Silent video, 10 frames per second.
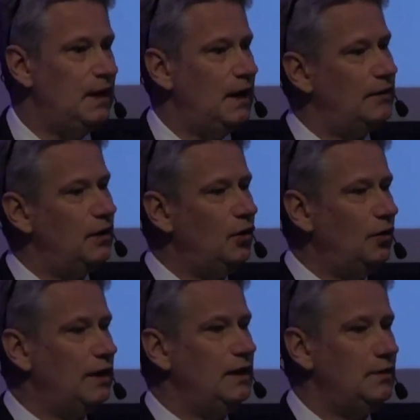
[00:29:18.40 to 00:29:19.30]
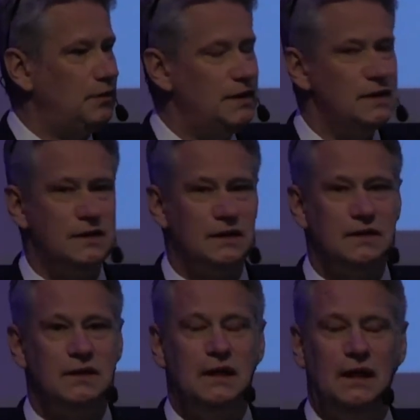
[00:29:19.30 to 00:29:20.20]
And the whole idea with this
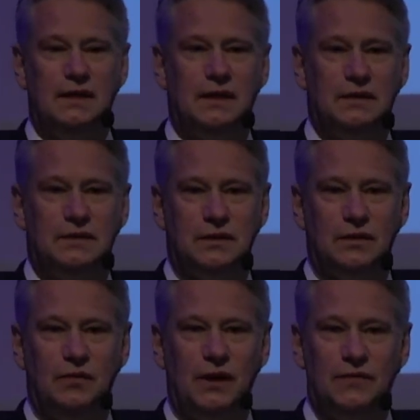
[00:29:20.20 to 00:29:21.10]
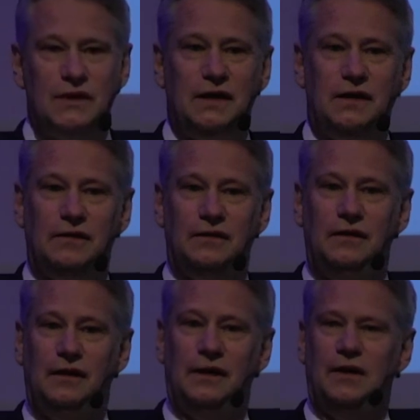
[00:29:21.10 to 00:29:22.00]
is that we have taken,
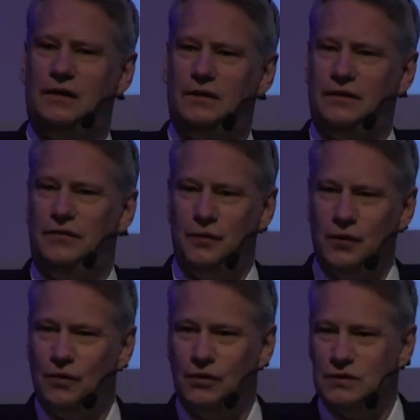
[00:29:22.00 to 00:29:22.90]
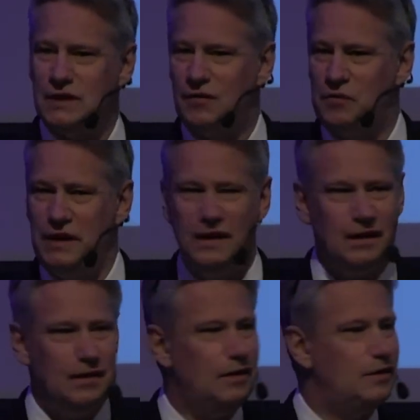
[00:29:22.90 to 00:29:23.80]
if you know Gustavo
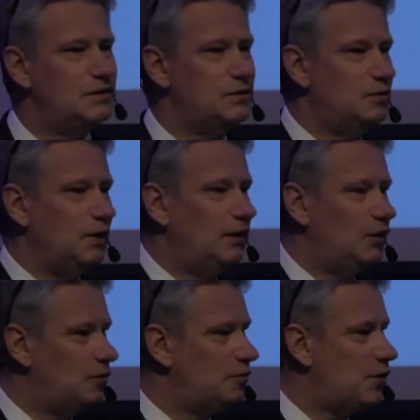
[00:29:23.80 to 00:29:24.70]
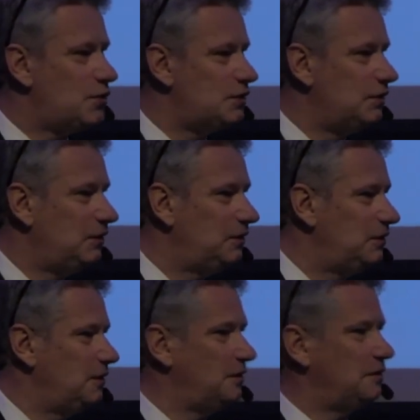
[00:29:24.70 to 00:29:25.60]
Piga, he's a well-known person in
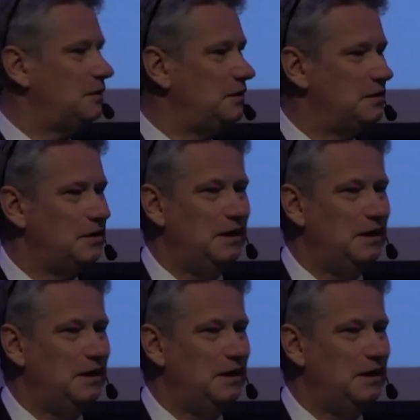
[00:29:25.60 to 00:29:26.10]
the